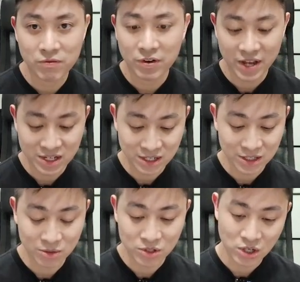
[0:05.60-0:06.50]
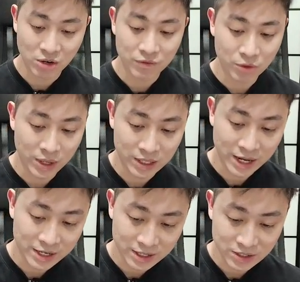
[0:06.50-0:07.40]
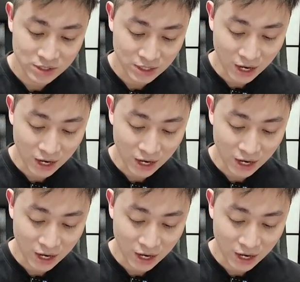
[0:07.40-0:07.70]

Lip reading: very exciting to share with you, and that is the